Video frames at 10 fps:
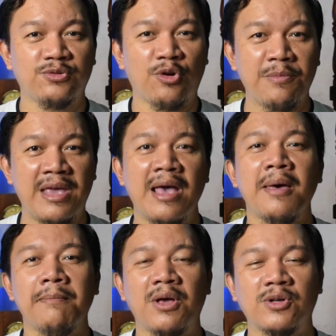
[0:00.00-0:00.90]
for me
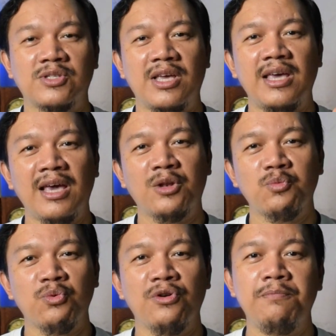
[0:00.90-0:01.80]
because it
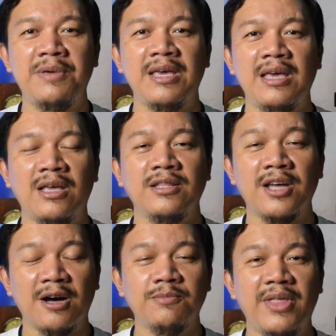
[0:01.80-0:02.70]
would be
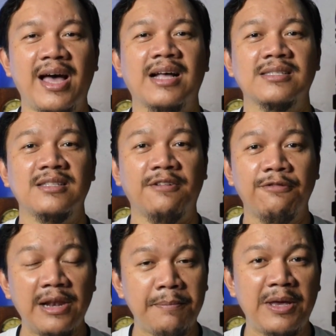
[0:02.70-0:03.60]
dubbed as the
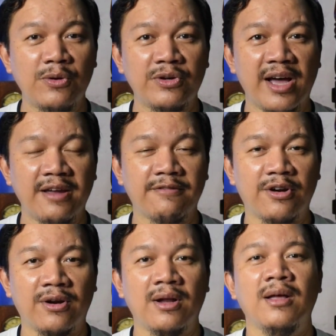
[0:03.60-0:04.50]
Filipino
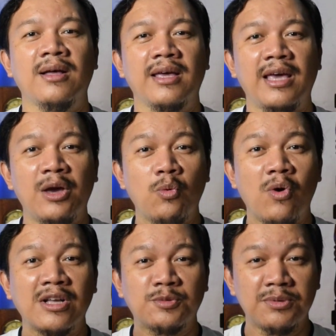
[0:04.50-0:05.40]
diver. It
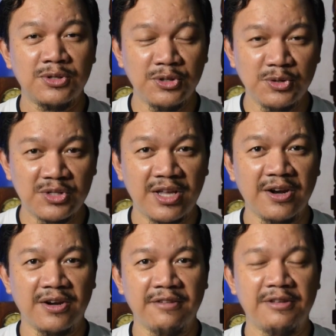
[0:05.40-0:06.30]
was produced here
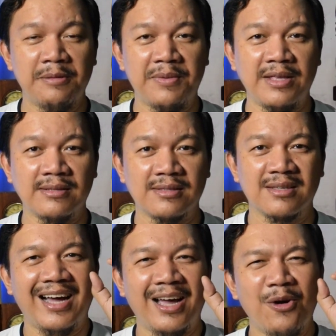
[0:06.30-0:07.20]
in the Philippines.
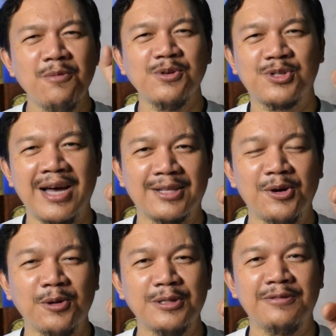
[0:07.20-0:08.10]
I almost got
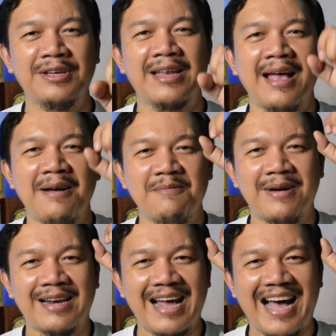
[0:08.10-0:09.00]
hold of it,
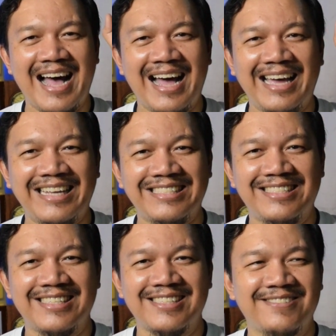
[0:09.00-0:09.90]
but I
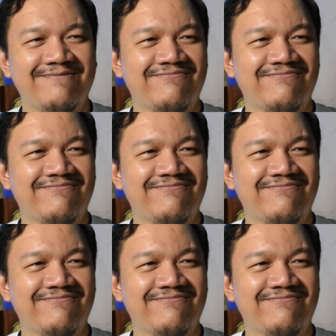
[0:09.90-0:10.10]
just